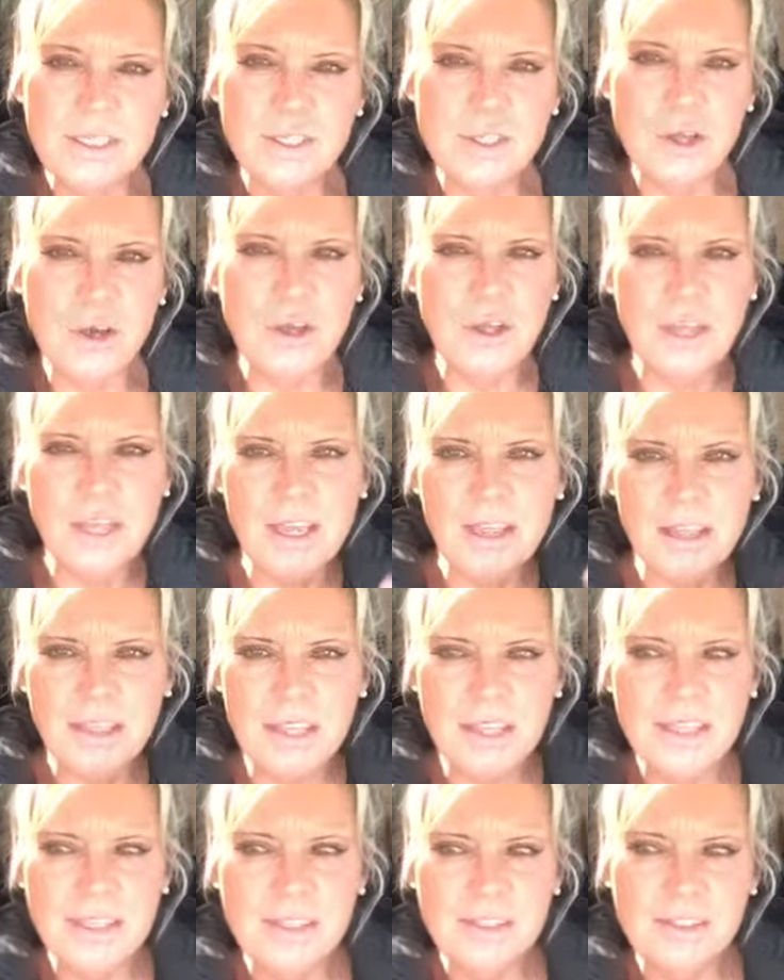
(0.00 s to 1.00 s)
So
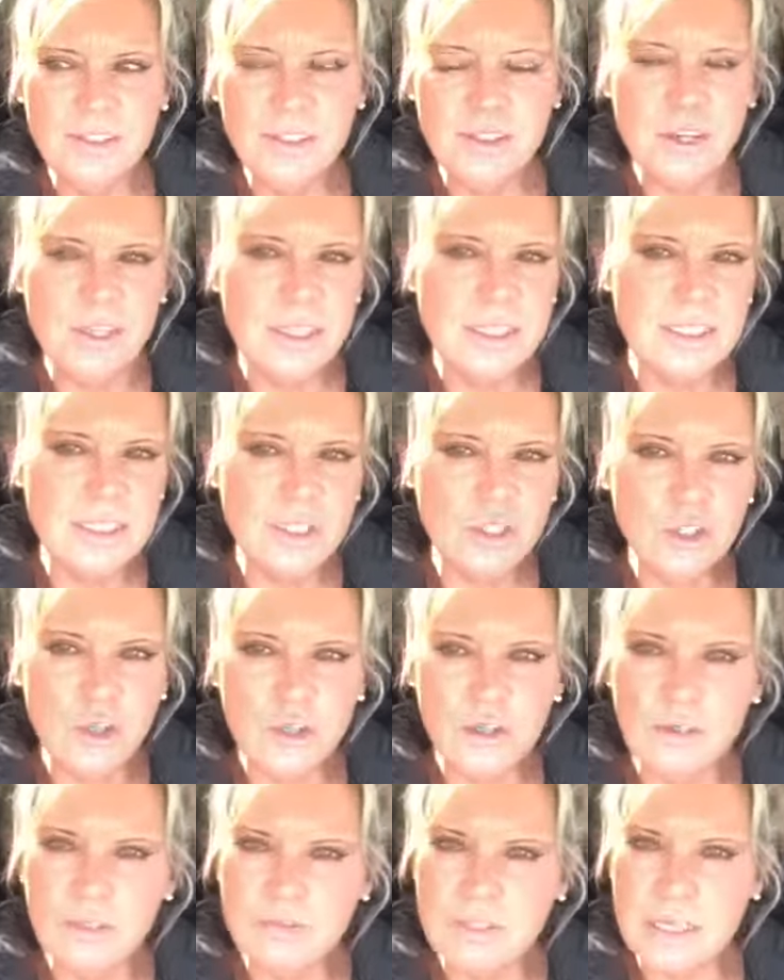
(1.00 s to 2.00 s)
there, you know, there's a
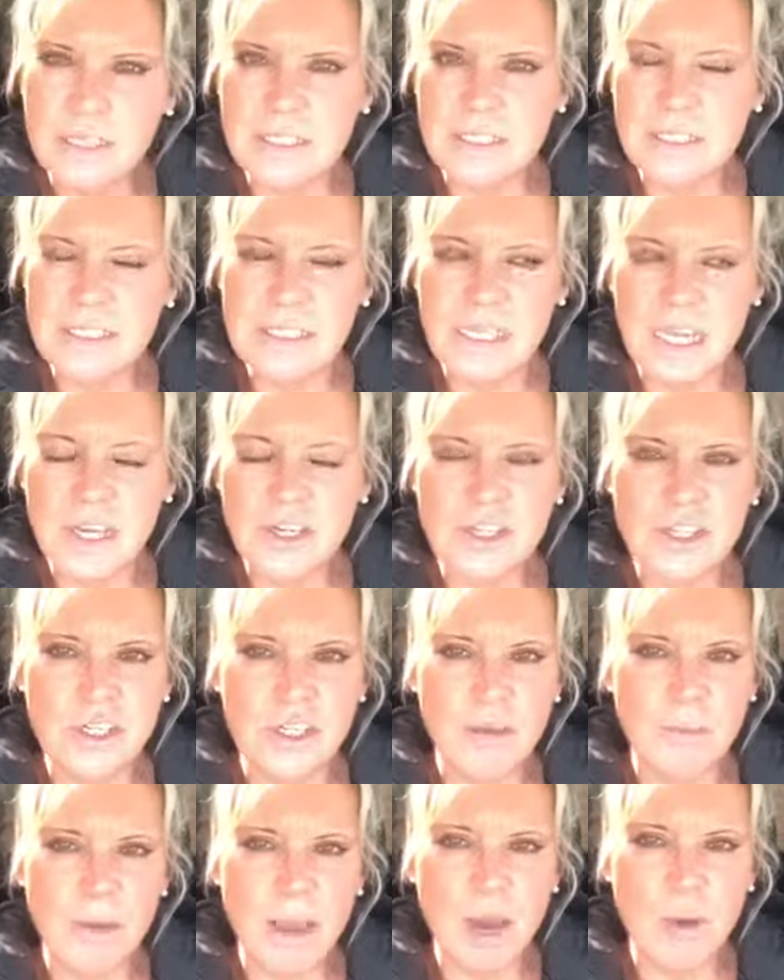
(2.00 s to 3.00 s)
lot of discussion
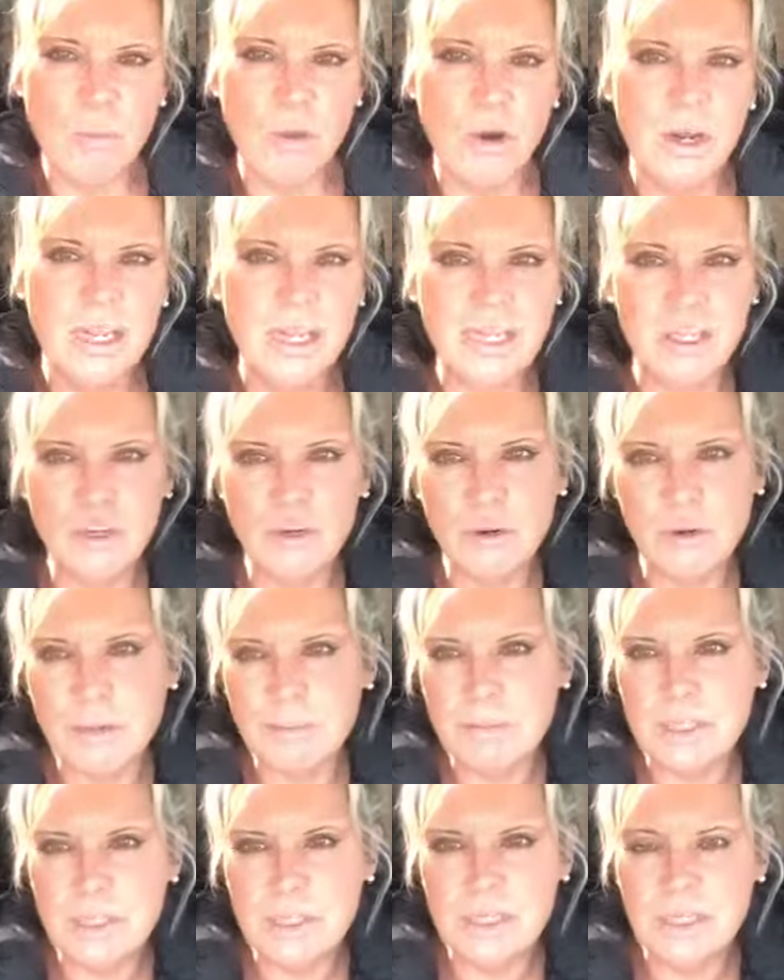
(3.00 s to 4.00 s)
about what
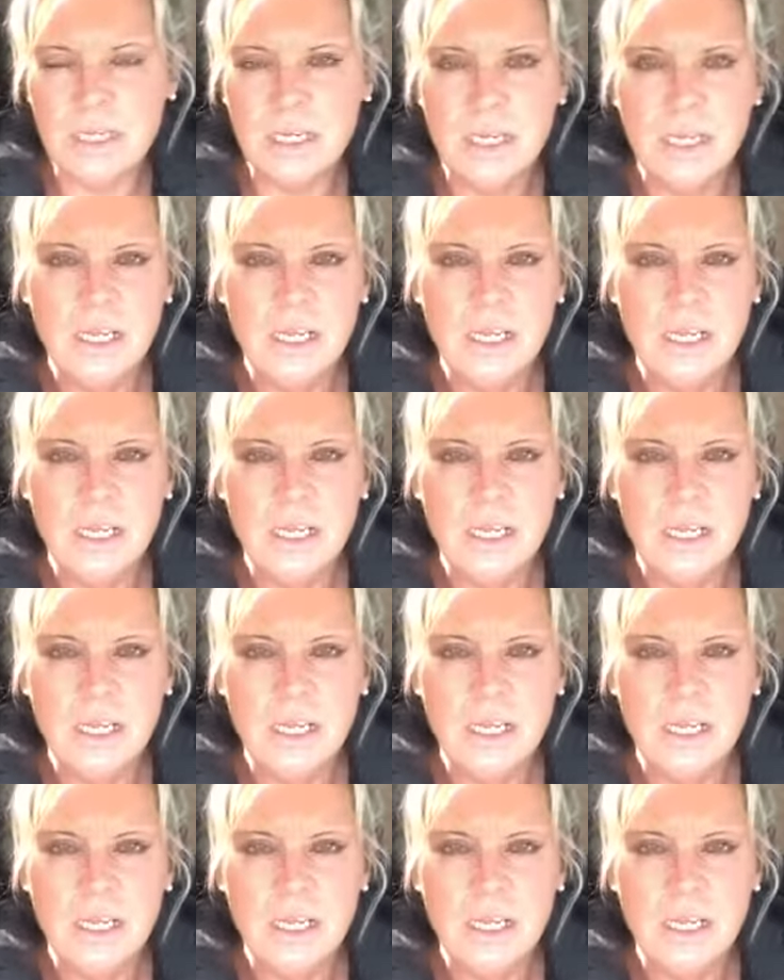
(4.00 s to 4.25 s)
encrypted